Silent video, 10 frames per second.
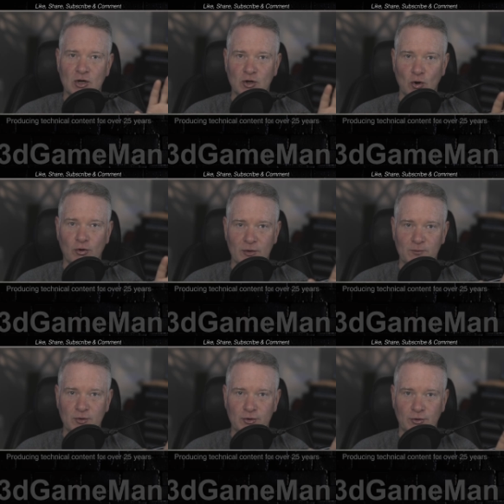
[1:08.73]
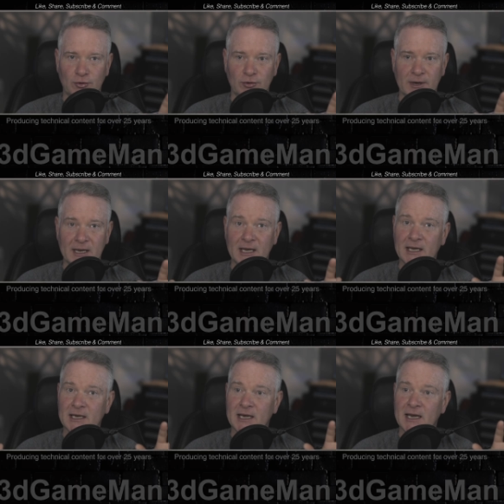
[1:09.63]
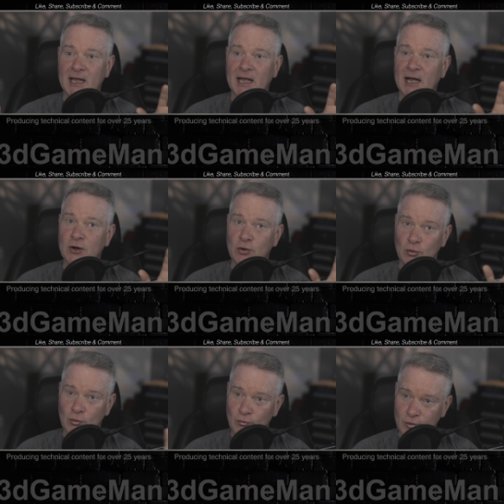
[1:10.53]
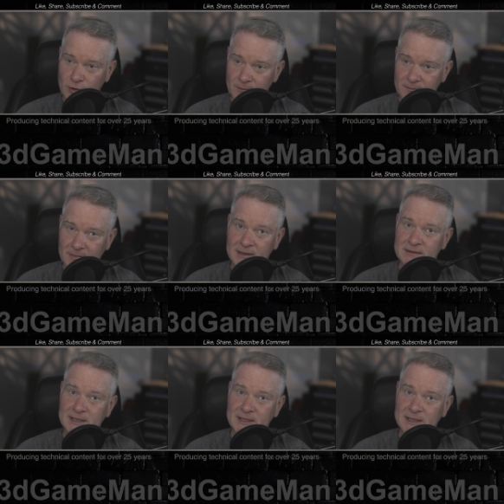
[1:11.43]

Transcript: your computer in a cool room,